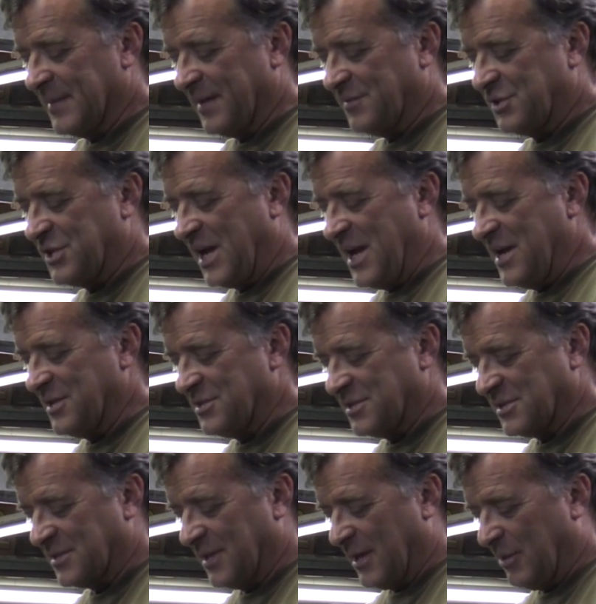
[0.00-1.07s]
it changed
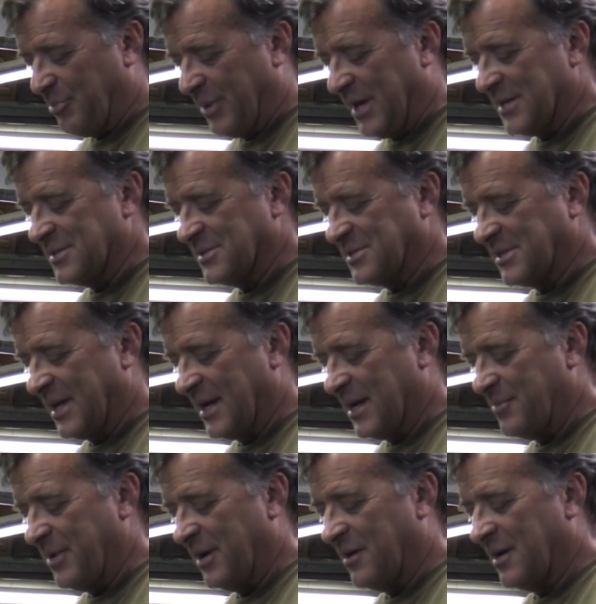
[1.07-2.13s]
this little button set
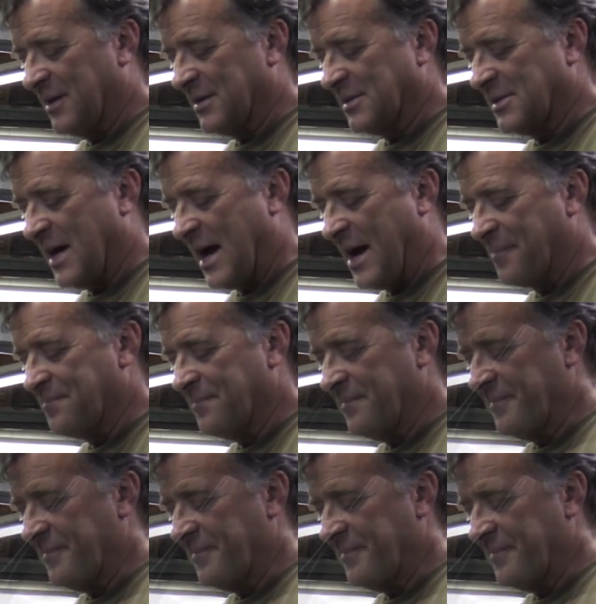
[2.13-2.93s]
up here on the top.